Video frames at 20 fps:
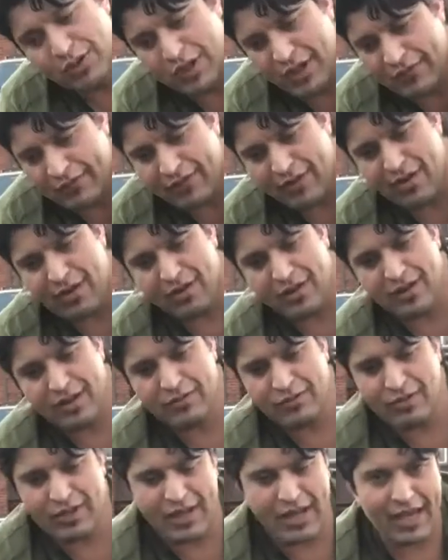leaves and fall
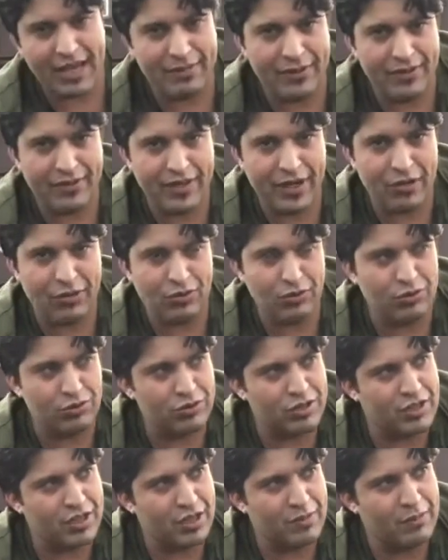in, what happened? They are going
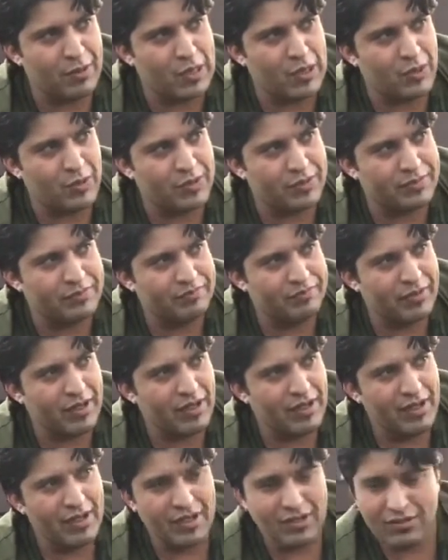to decompose.
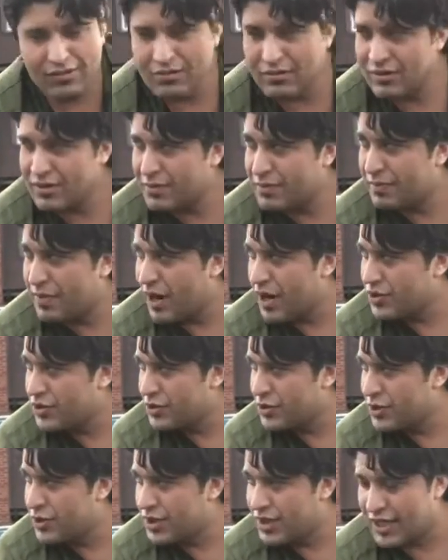So the
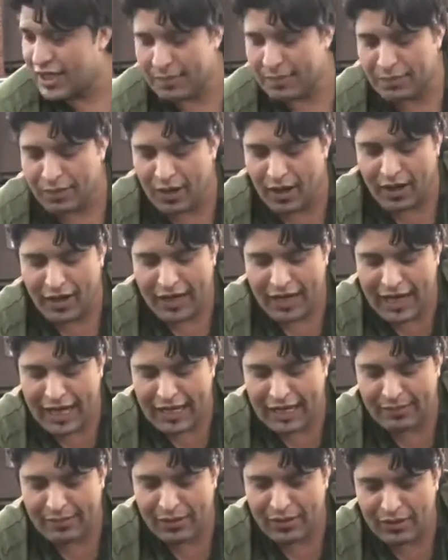partial decay plant
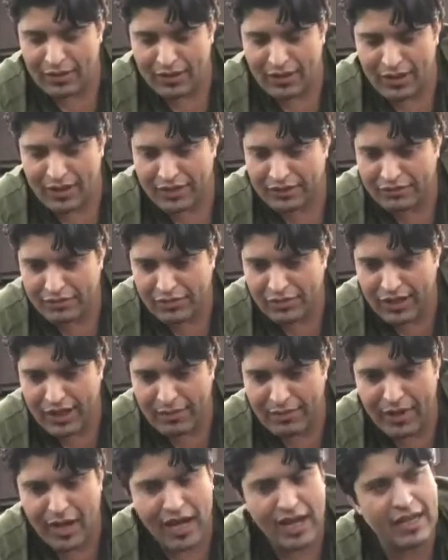and animal,
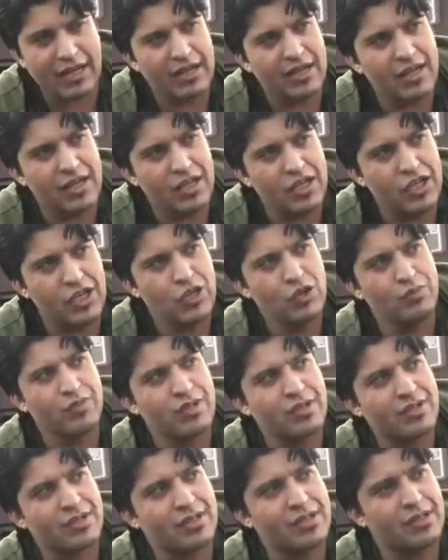they make
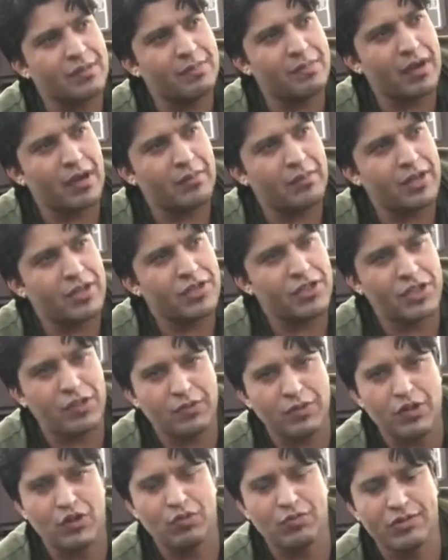humus in the formation
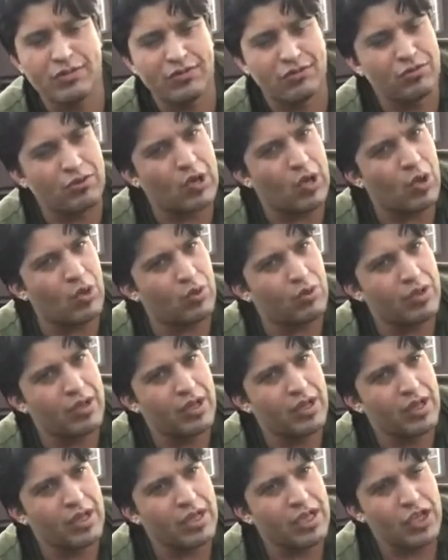of humus, we call
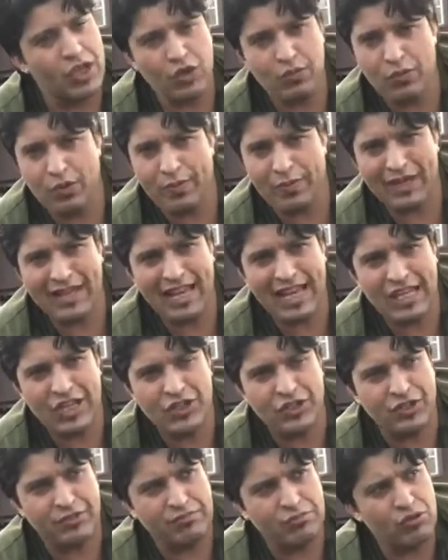
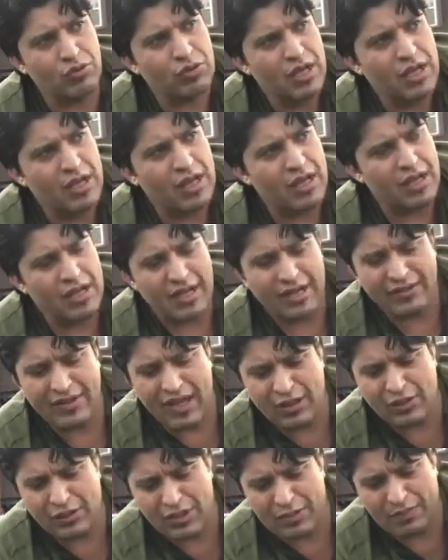humidification. So
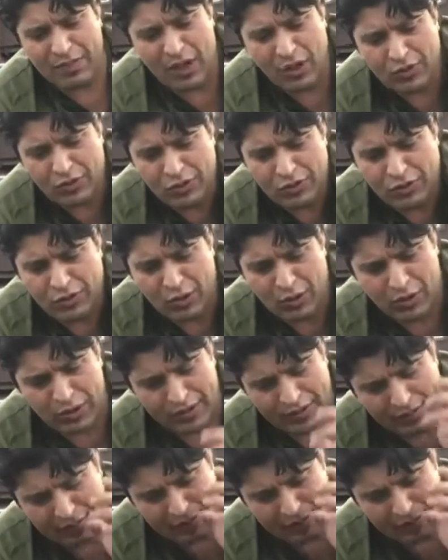they also important role,